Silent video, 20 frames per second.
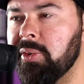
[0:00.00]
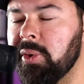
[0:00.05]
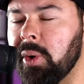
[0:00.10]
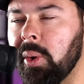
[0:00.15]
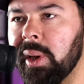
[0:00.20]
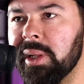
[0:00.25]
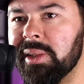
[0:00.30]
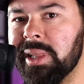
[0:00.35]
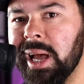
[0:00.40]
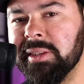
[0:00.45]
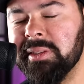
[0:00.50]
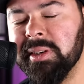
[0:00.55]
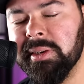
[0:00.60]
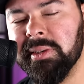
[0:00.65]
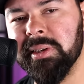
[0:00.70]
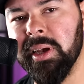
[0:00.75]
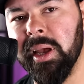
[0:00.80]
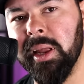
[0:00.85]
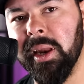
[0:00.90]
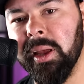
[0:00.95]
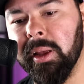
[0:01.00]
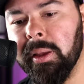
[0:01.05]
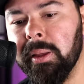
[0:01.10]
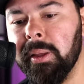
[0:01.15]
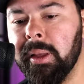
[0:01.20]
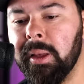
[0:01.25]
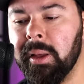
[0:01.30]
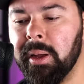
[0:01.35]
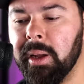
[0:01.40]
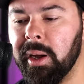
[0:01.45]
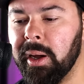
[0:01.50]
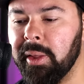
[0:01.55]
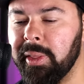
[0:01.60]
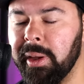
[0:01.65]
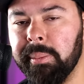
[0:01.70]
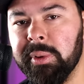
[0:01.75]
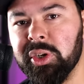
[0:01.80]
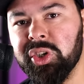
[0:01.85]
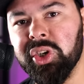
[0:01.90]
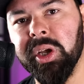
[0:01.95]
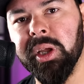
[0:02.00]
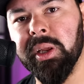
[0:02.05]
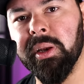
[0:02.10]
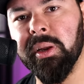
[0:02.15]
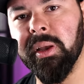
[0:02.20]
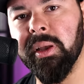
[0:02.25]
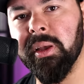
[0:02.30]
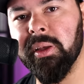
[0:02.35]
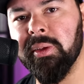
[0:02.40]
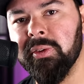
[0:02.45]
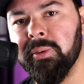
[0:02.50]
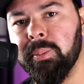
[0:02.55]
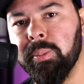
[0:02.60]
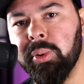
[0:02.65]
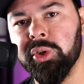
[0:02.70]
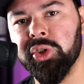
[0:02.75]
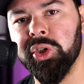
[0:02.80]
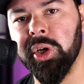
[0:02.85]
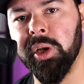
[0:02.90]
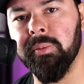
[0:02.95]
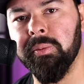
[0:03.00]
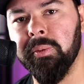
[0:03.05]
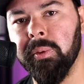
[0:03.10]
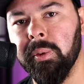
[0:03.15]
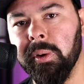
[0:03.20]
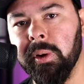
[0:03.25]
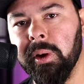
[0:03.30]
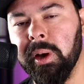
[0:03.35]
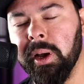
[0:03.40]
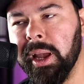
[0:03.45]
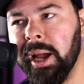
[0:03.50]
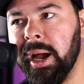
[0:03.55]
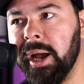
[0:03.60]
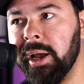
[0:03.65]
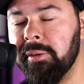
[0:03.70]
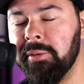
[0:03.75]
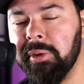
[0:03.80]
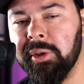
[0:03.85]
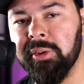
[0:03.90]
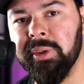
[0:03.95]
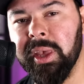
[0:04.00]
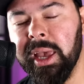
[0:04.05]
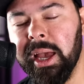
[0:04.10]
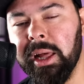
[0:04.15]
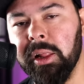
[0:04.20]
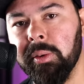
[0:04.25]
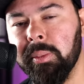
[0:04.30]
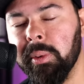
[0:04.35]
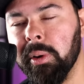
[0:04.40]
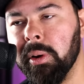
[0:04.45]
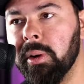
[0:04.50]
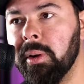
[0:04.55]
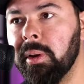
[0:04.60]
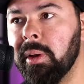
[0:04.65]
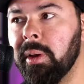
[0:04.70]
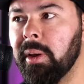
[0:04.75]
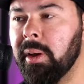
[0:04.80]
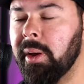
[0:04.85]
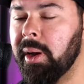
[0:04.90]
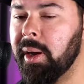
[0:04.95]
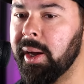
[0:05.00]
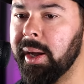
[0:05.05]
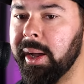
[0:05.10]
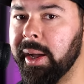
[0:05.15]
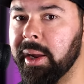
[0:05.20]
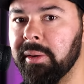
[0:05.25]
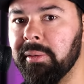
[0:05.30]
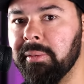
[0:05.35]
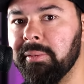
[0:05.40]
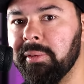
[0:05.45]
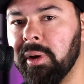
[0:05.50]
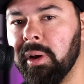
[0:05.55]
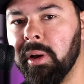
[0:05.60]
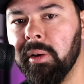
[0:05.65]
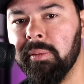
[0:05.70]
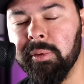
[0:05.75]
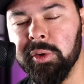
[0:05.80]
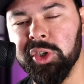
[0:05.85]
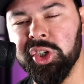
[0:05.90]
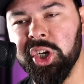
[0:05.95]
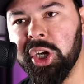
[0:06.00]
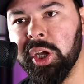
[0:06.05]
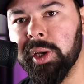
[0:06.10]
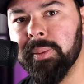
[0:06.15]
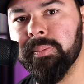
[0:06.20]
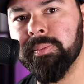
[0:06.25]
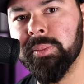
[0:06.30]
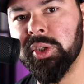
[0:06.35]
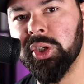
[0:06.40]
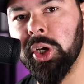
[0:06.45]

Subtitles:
So that's exciting that Michigan is pushing for a guy of his caliber out of Virginia.